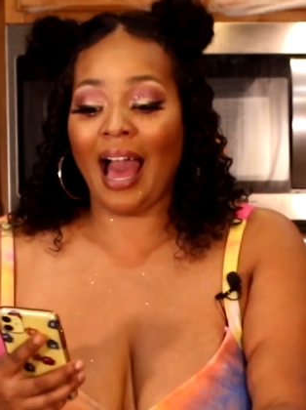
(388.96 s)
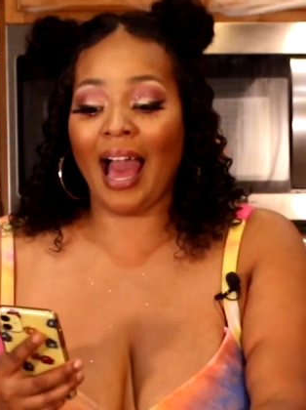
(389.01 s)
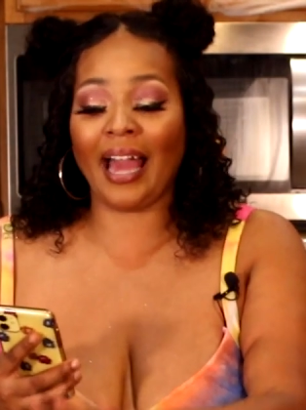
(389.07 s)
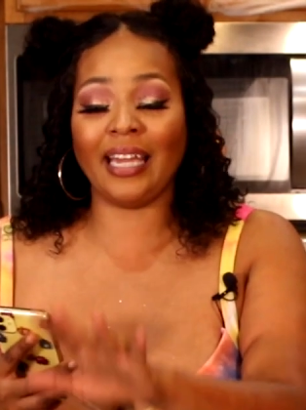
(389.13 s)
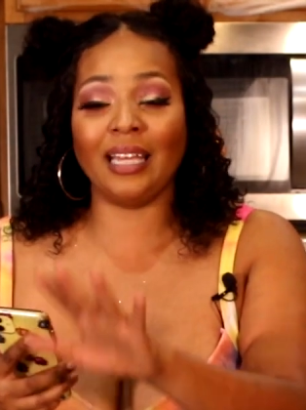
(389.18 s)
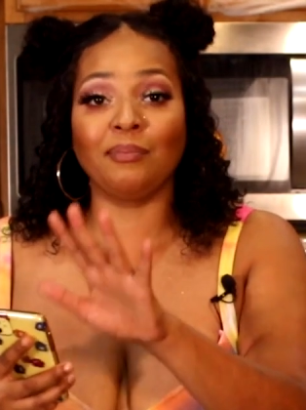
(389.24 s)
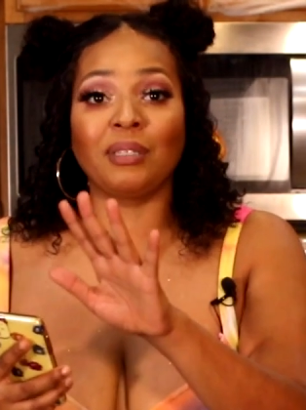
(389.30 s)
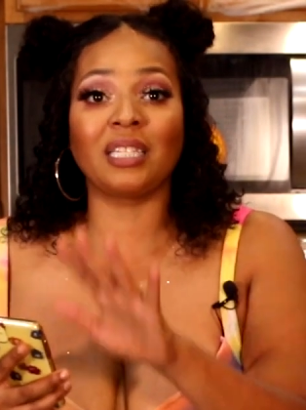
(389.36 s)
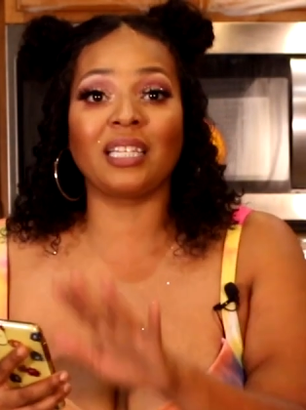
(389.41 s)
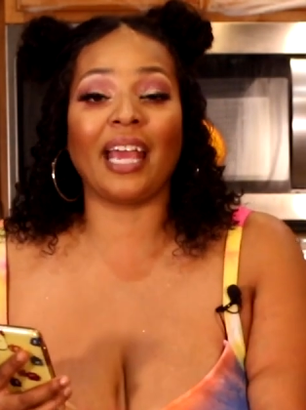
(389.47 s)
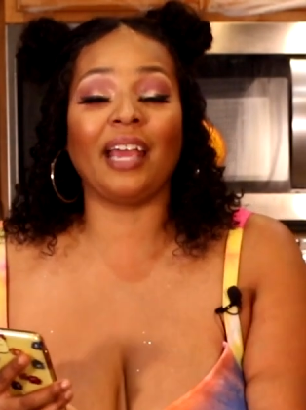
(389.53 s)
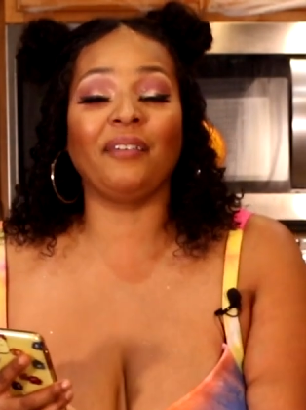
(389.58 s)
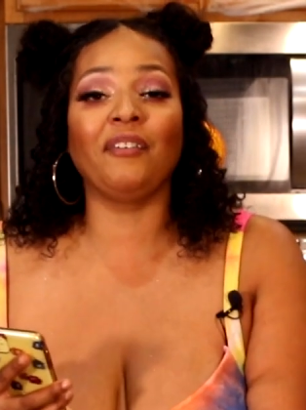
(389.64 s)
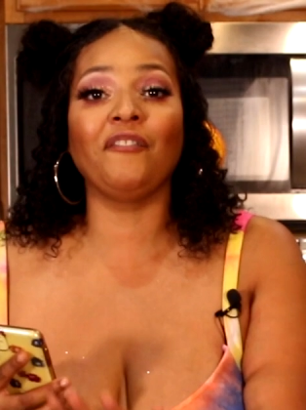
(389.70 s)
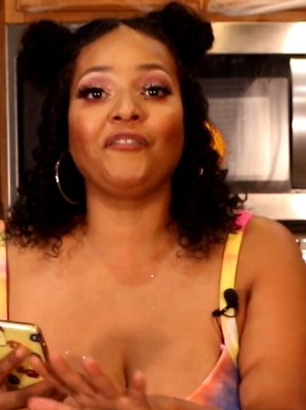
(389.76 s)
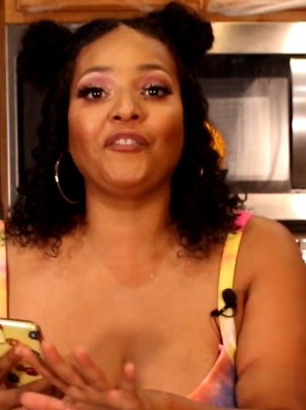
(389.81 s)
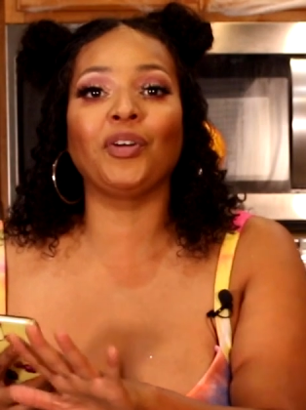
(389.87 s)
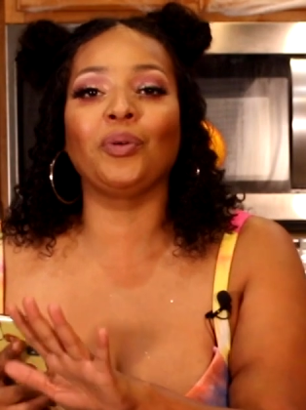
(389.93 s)
I am
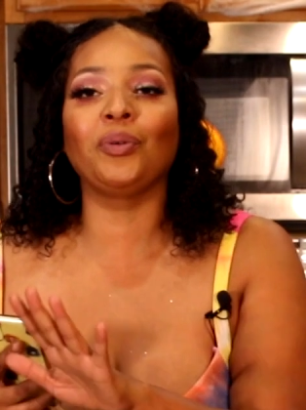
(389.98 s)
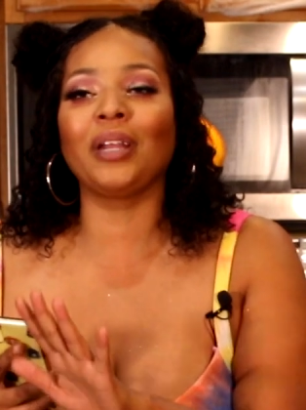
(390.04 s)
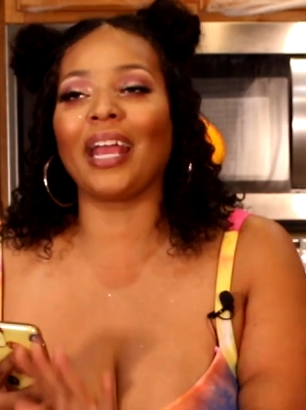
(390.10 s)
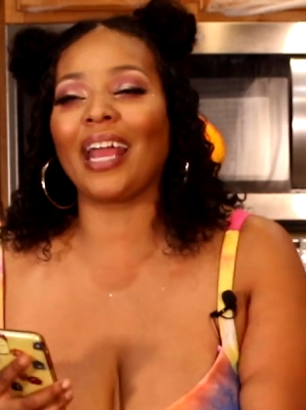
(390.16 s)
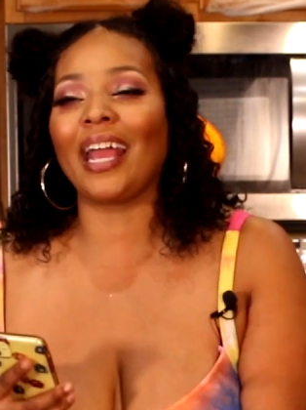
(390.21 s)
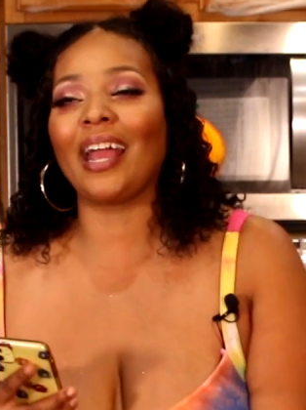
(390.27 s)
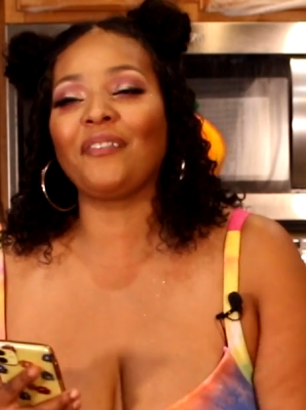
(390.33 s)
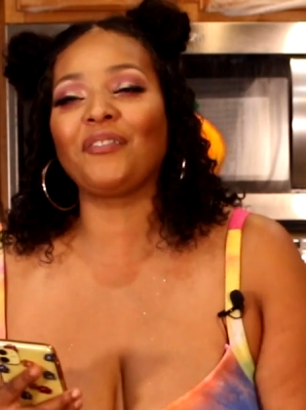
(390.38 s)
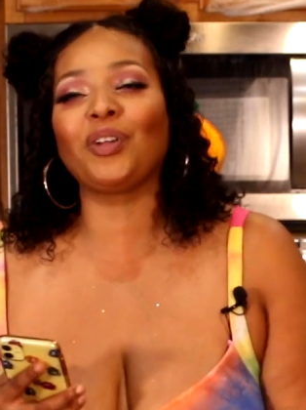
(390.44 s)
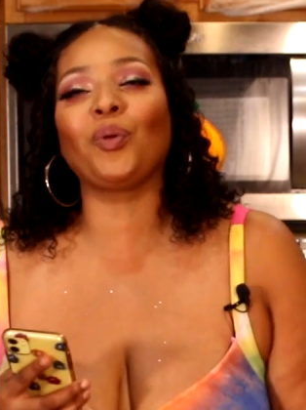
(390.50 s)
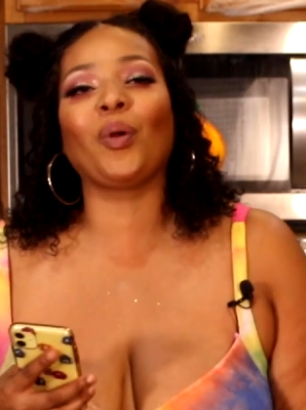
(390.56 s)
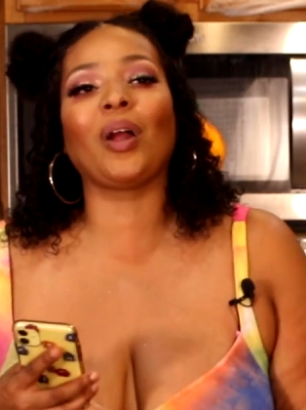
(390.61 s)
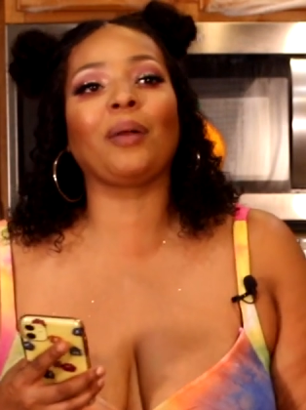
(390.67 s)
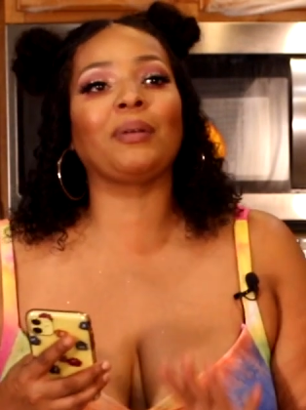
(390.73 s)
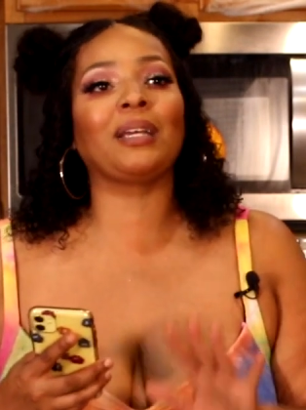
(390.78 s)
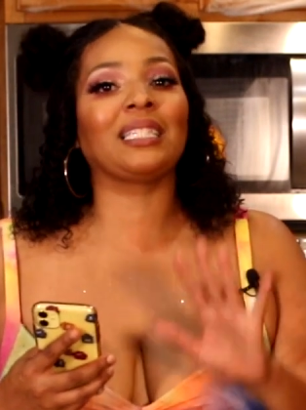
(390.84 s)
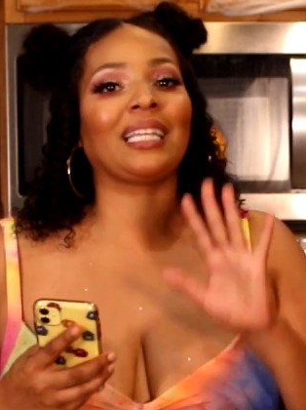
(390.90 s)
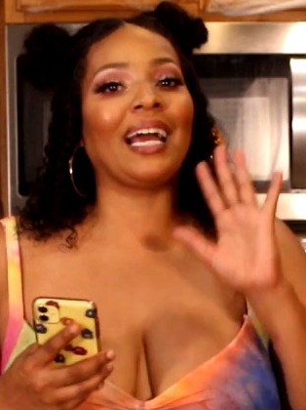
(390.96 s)
saving food
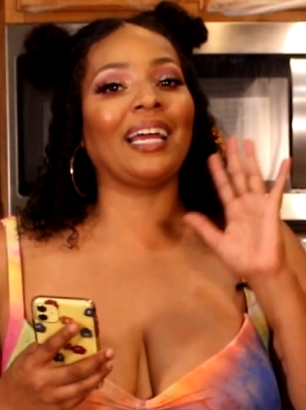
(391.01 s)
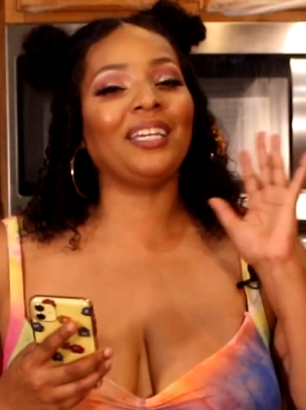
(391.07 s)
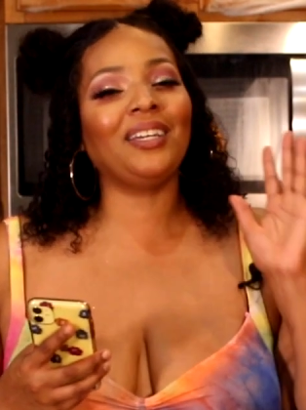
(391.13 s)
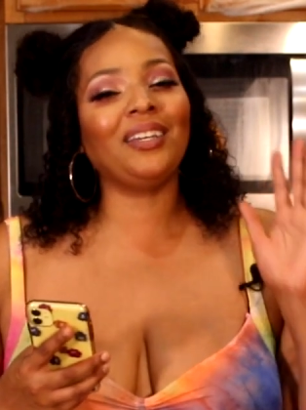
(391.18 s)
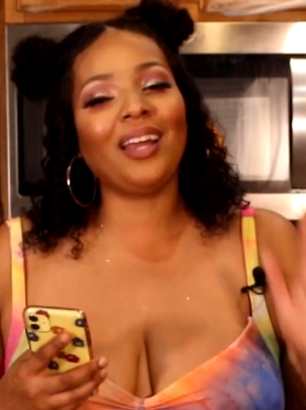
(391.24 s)
everywhere because I